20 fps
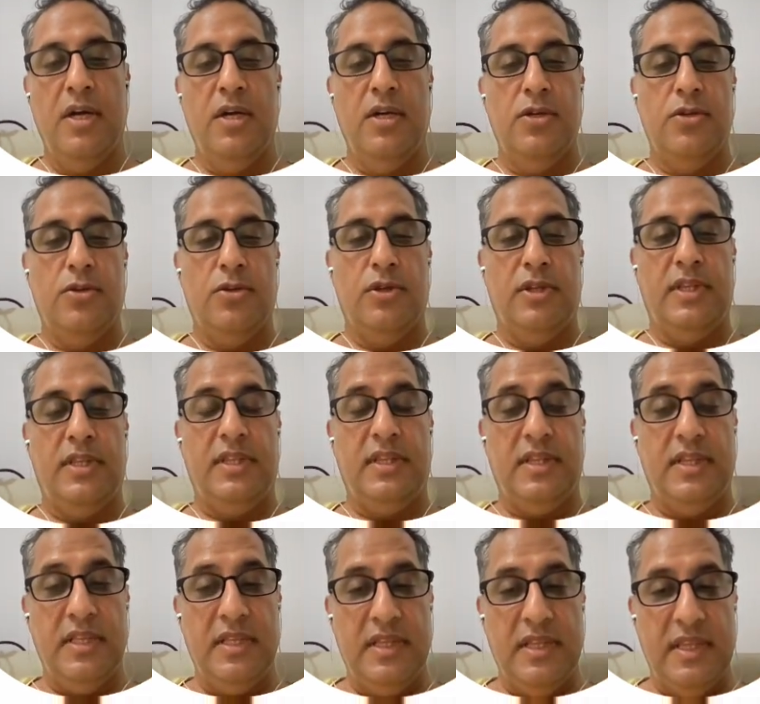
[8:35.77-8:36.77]
So
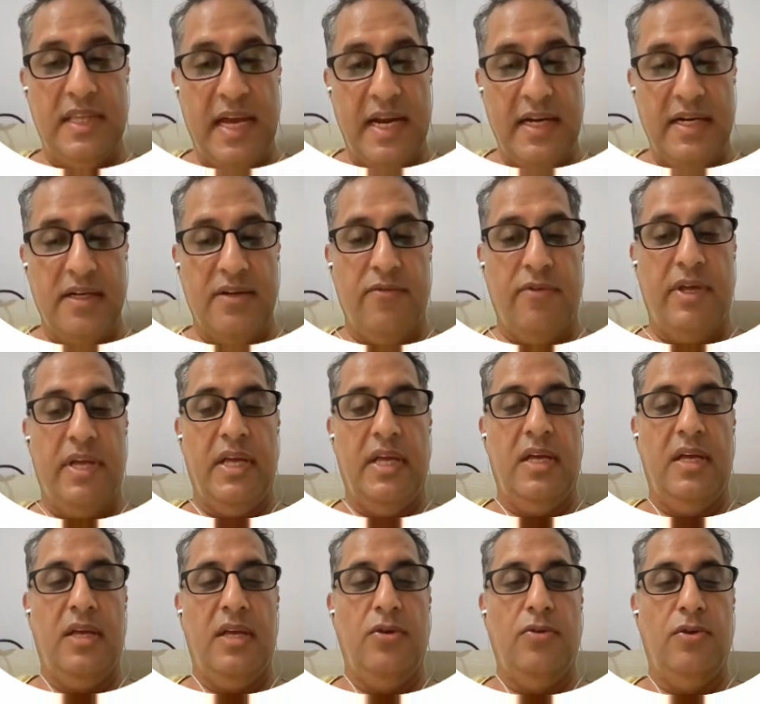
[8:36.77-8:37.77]
in that
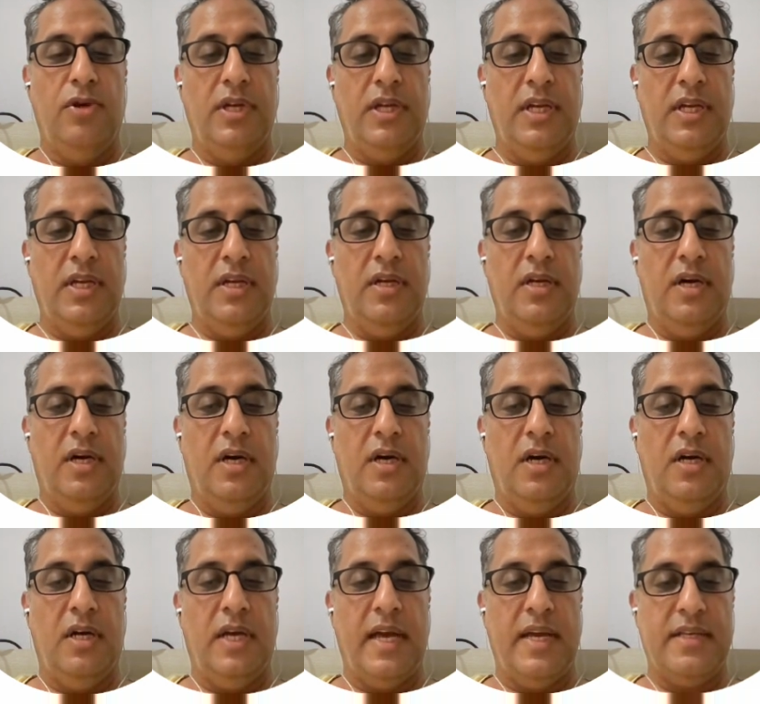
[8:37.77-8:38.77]
way you need
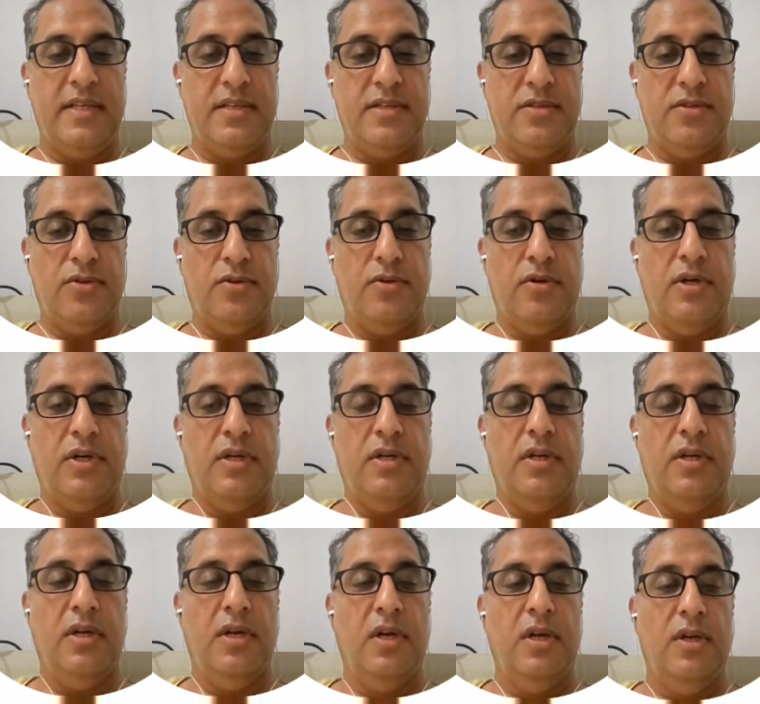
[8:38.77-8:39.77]
access token,
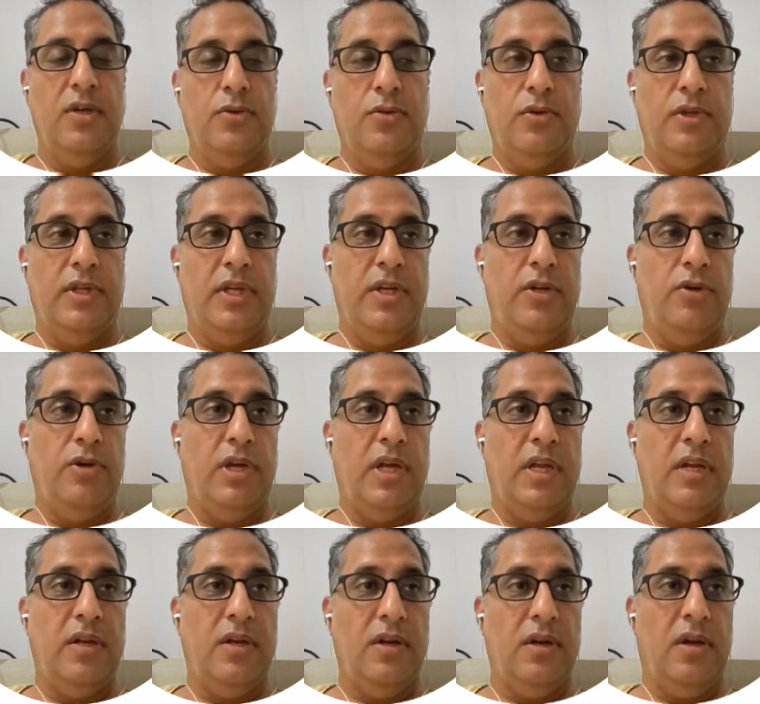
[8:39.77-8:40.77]
so that you
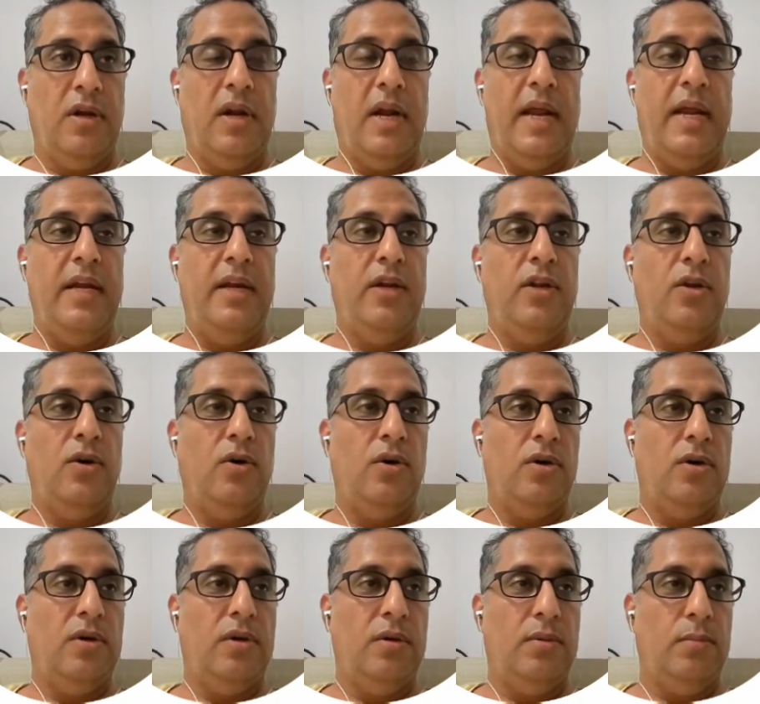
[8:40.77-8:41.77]
can write
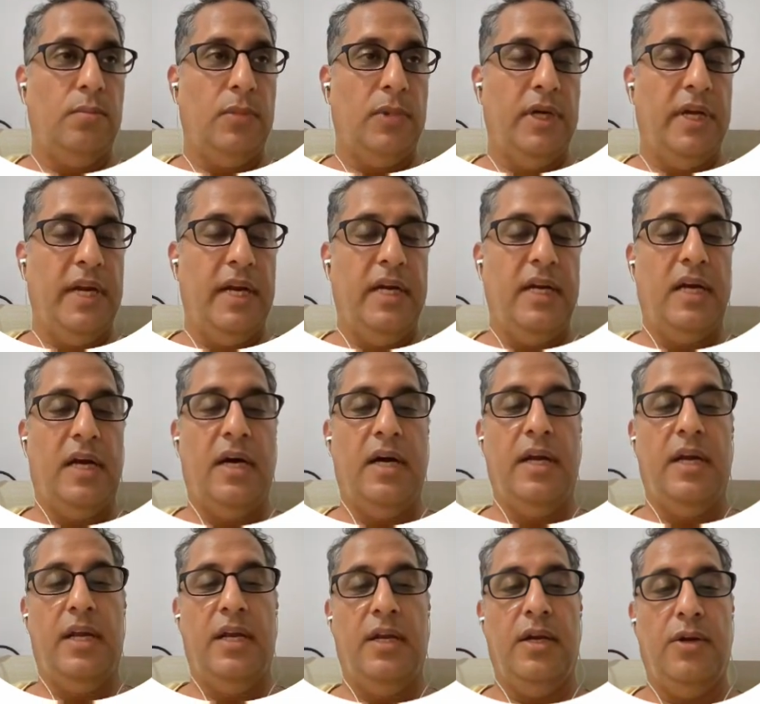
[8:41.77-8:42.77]
your data
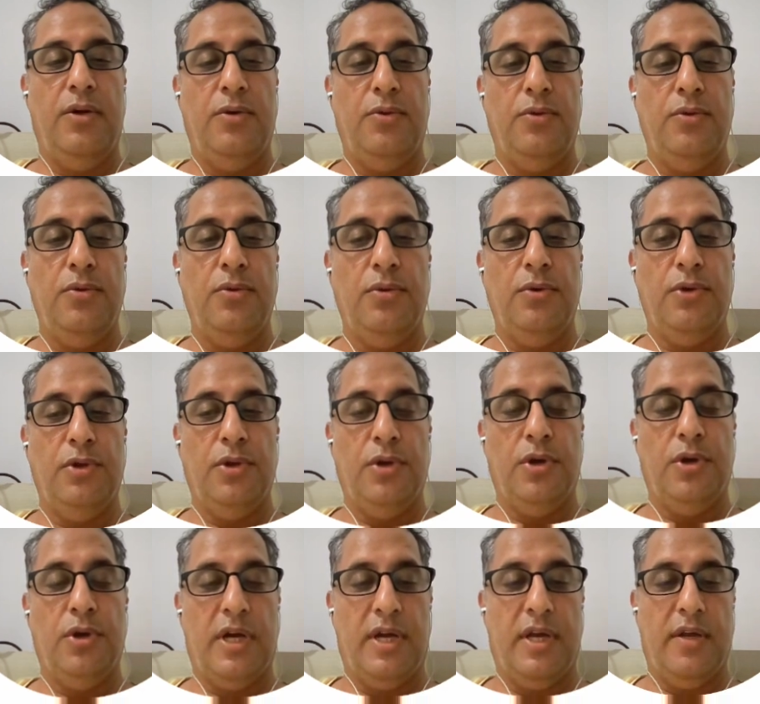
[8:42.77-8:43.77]
into
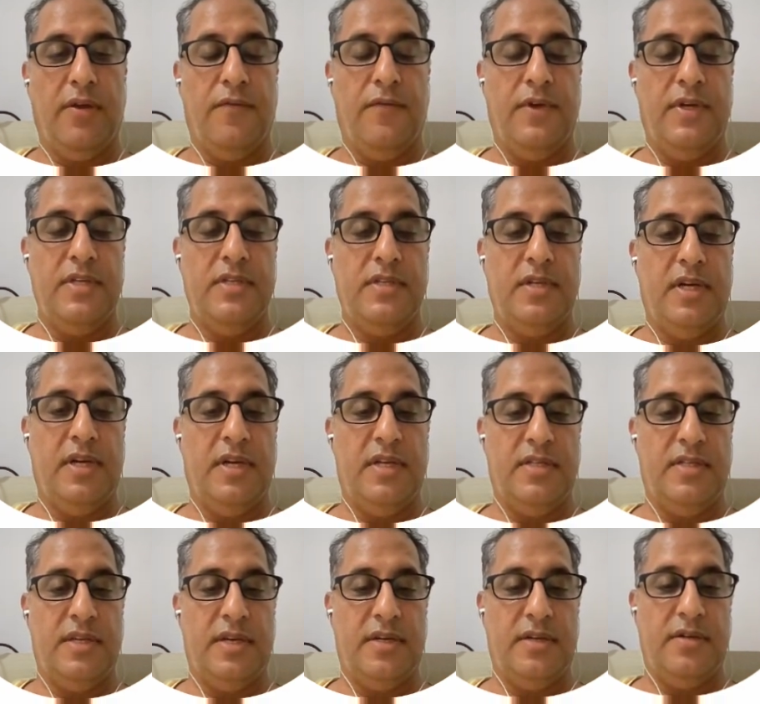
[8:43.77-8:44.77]
your Huggingface
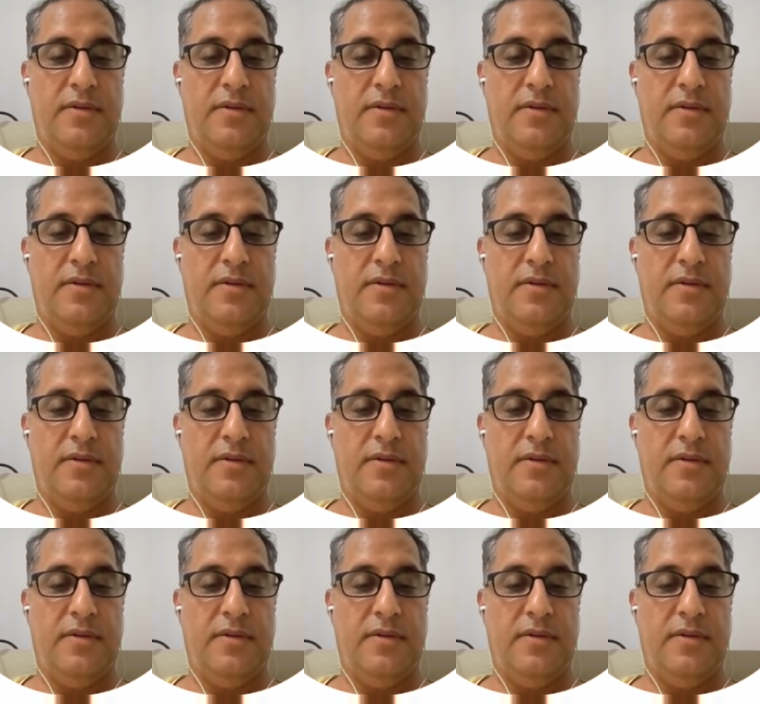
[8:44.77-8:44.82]
dataset.